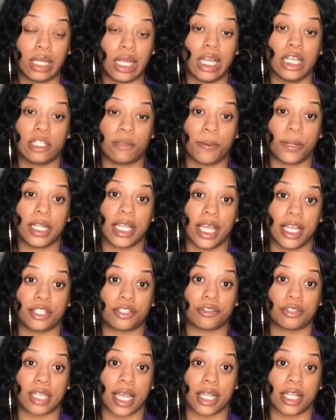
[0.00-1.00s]
is pretty
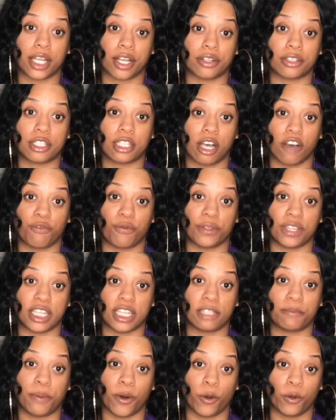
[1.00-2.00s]
entertaining herself with
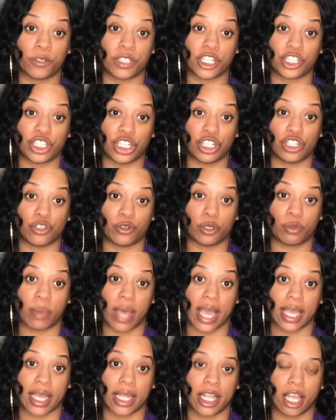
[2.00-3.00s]
these posts that she shoots
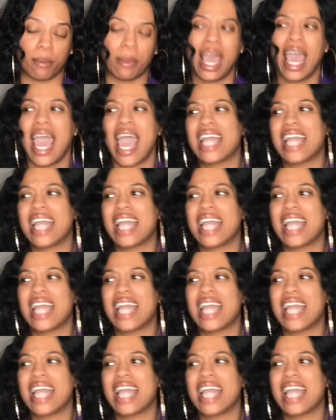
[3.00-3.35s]
back at him.